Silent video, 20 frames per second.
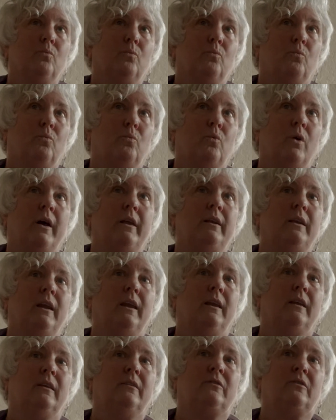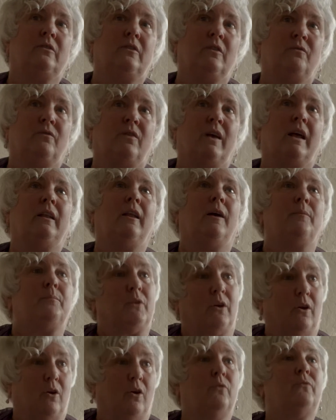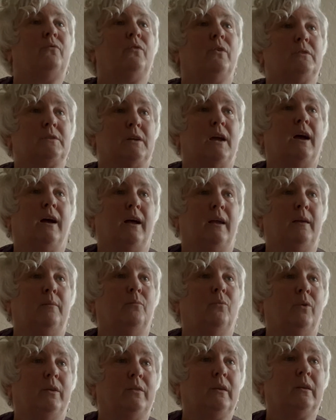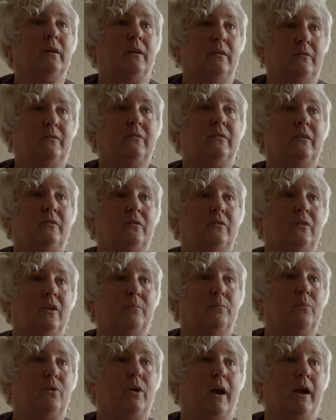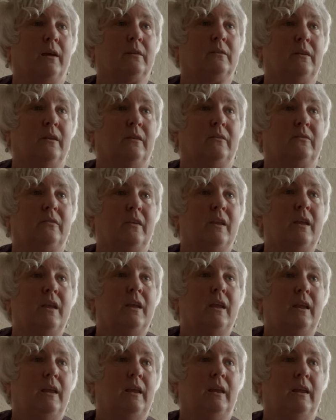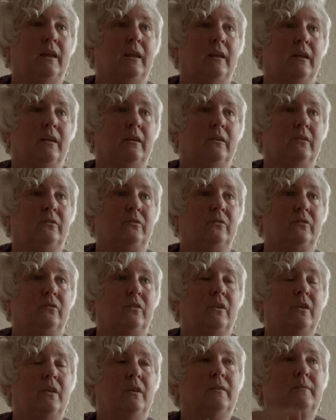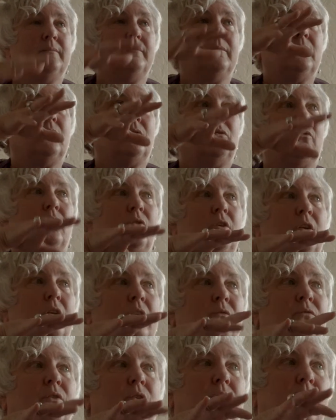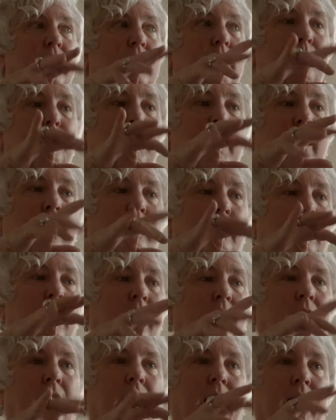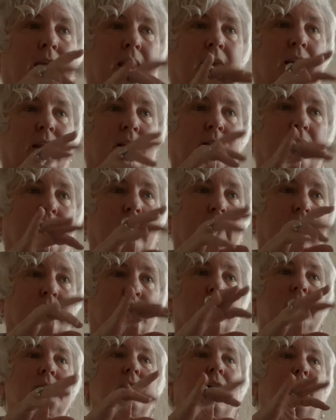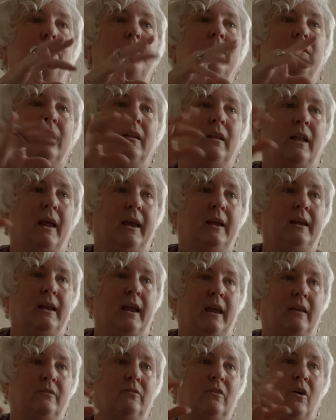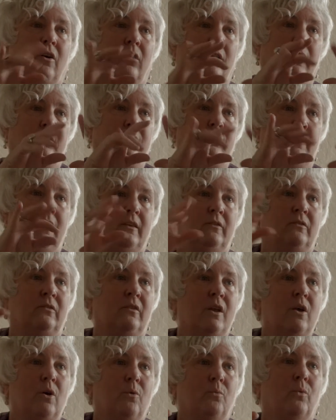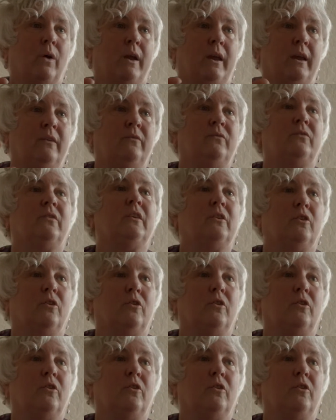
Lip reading: what is developed over time with a consistent practice is sort of, if you think about a lake, and at the top of the lake has all of these waves and